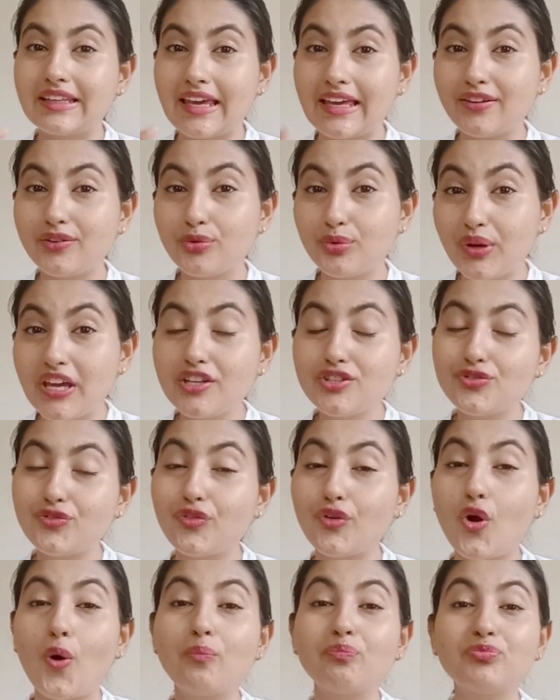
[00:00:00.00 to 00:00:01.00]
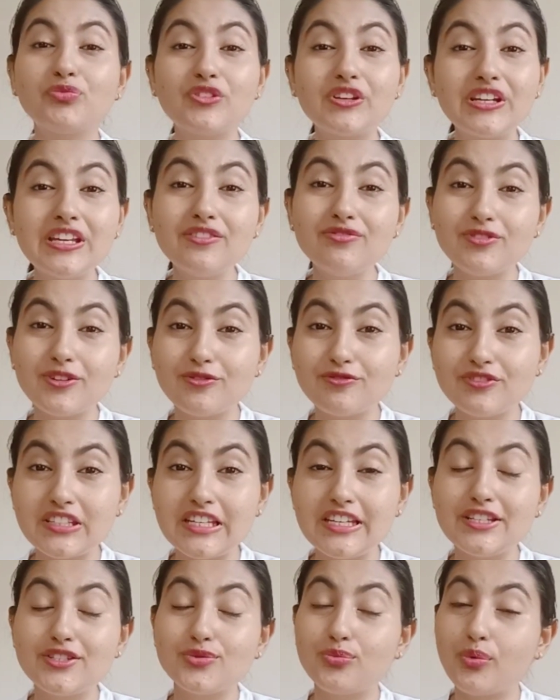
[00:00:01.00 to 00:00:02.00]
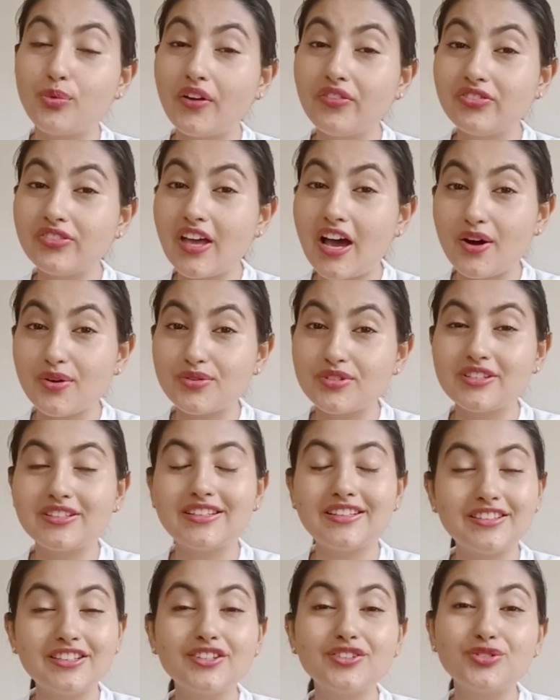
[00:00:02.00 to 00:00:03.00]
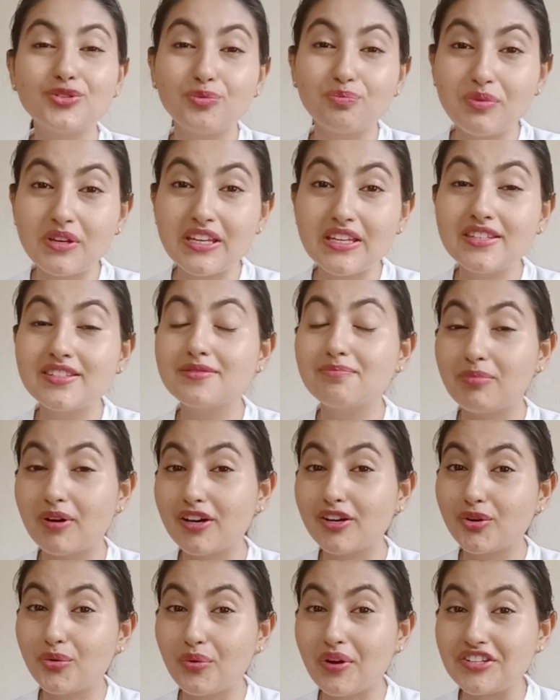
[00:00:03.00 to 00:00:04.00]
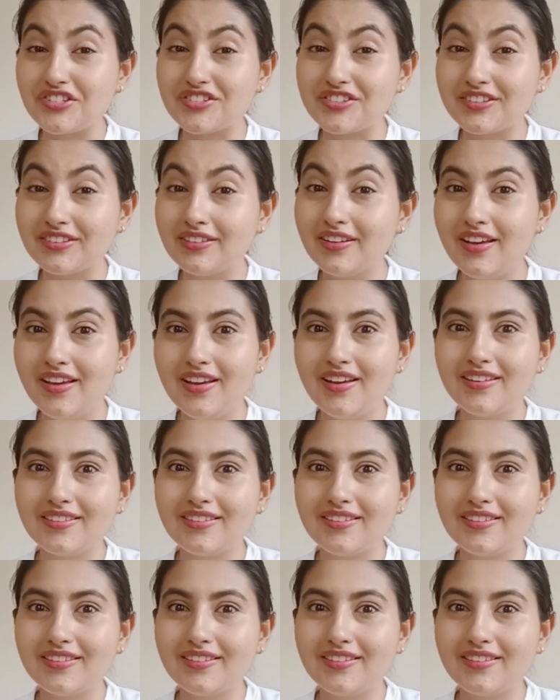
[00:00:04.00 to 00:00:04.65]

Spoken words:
can range from 350 to 1000 Indian rupees per question.